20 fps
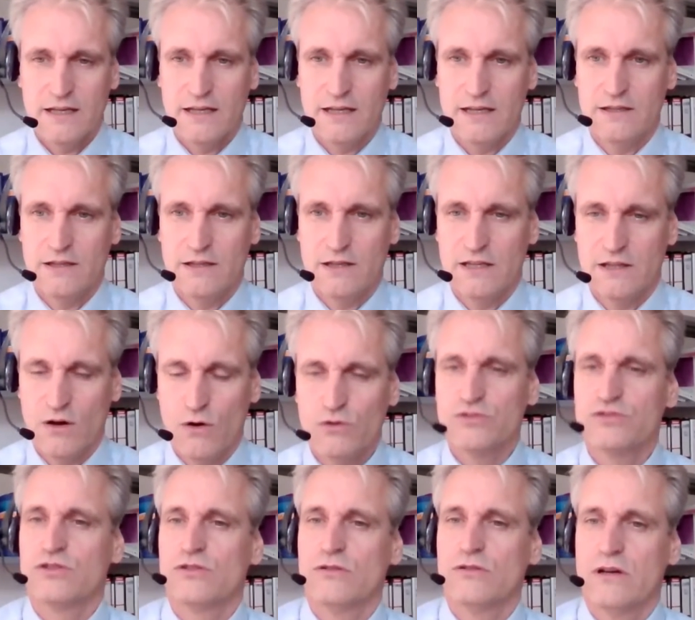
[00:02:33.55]
It, it
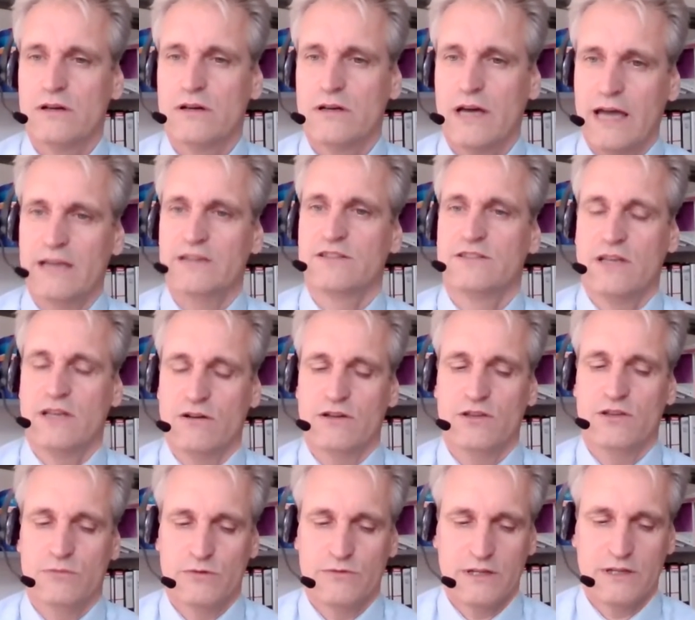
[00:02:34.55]
also has now a
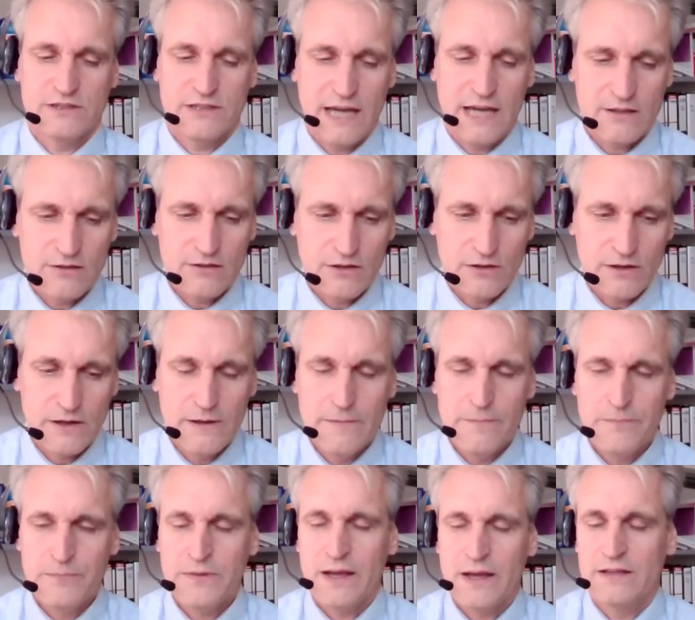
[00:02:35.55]
human rights catalog.
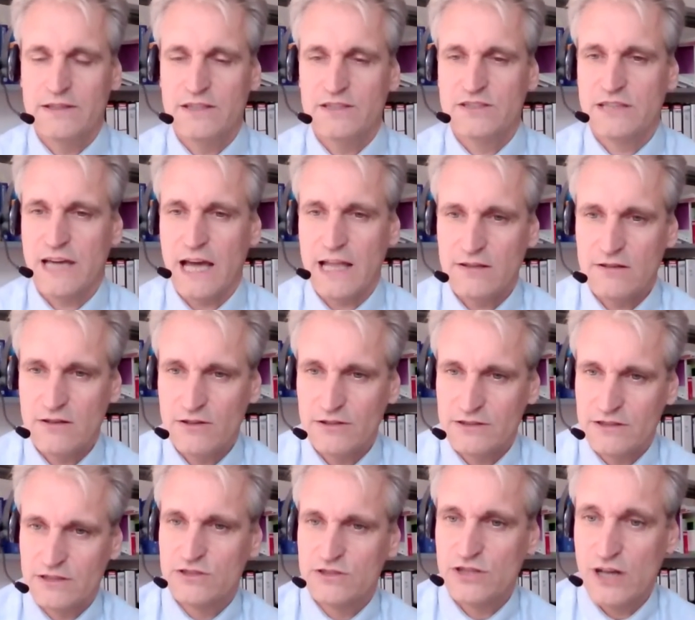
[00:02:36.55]
And this catalog,
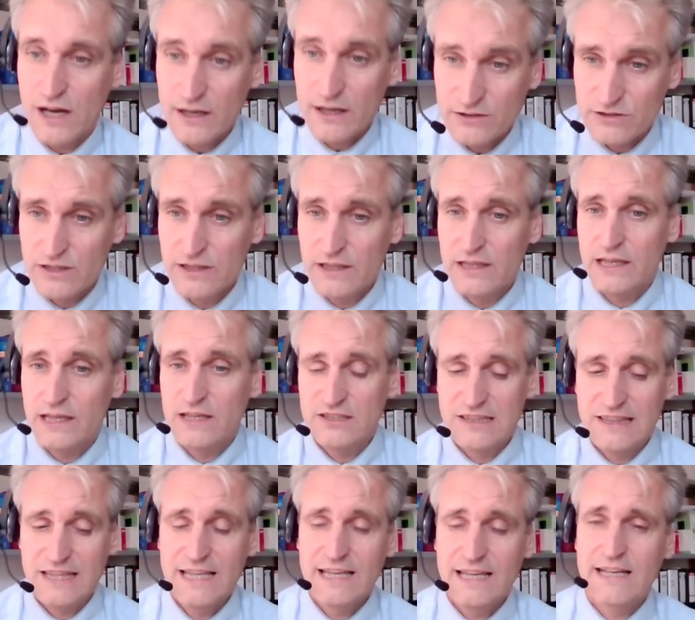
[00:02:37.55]
the charter,
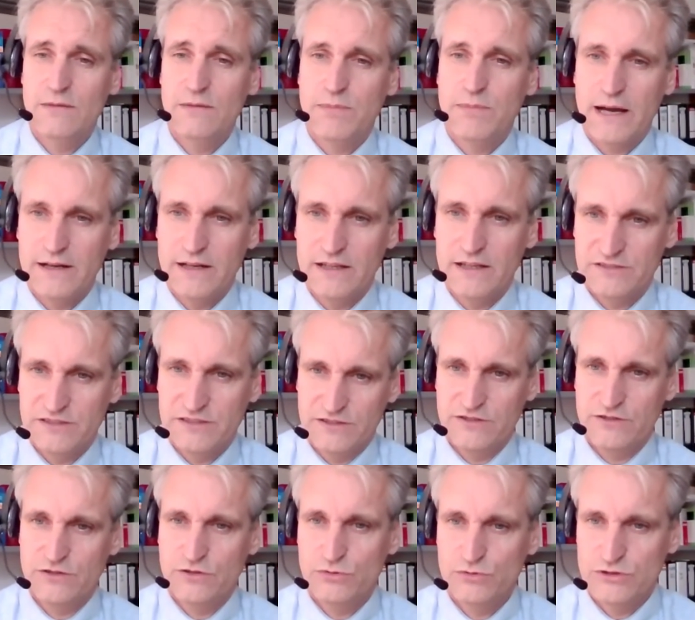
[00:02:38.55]
is legally binding
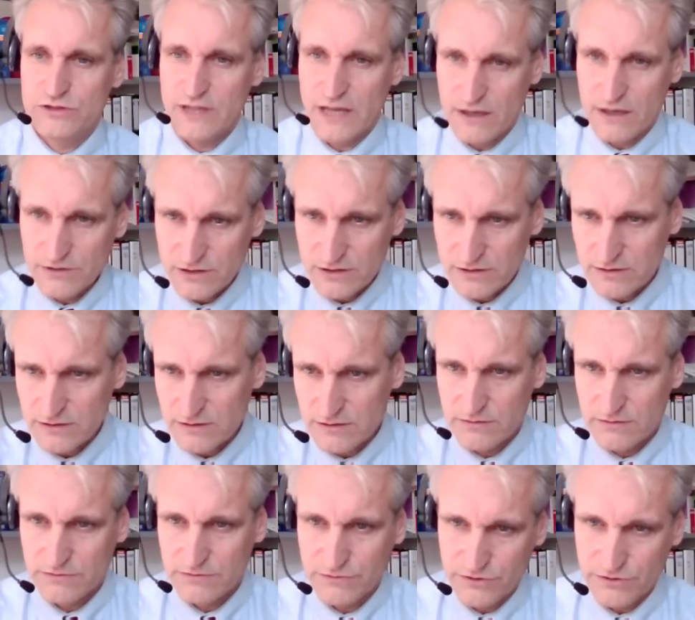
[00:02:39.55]
since 2000,
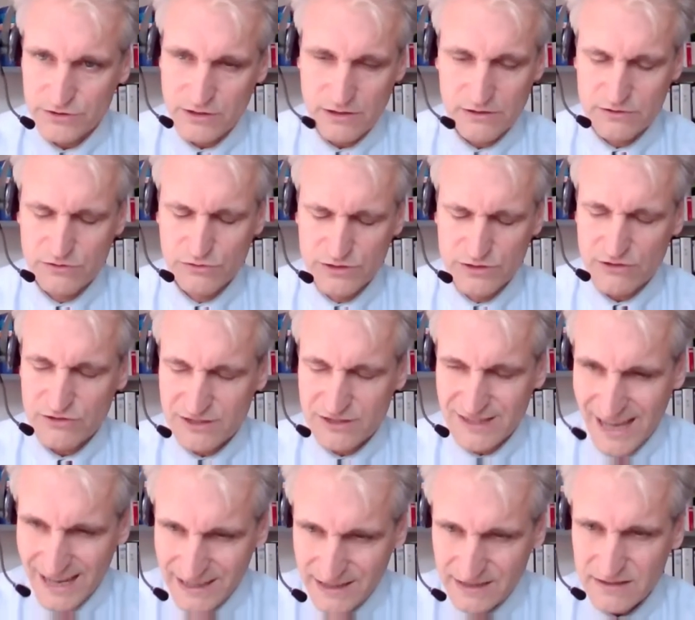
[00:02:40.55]
first, uh,
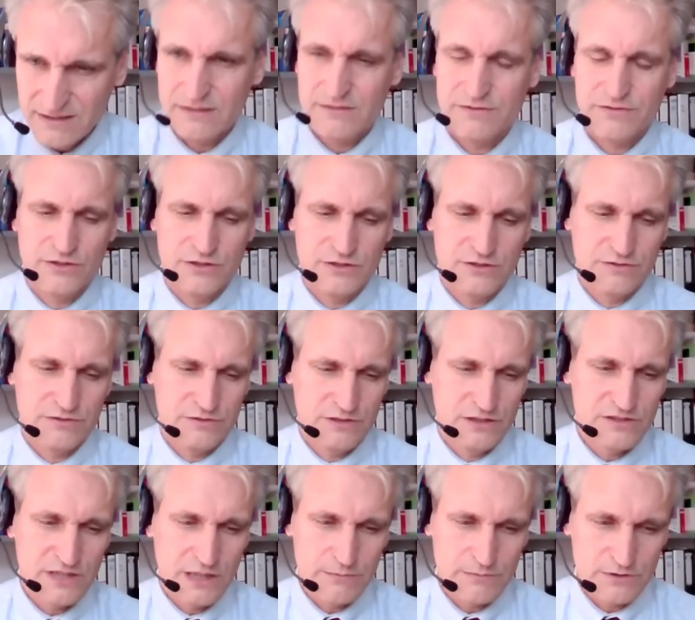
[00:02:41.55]
2009, 1st of
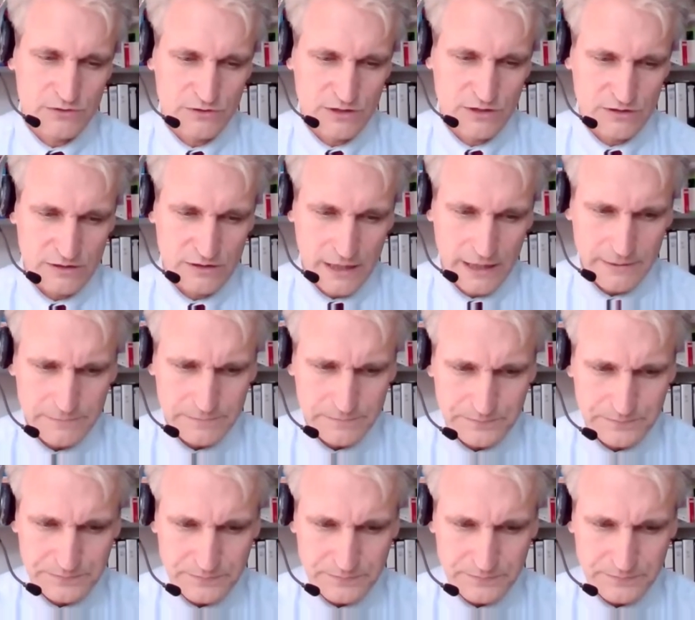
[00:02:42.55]
December 2009.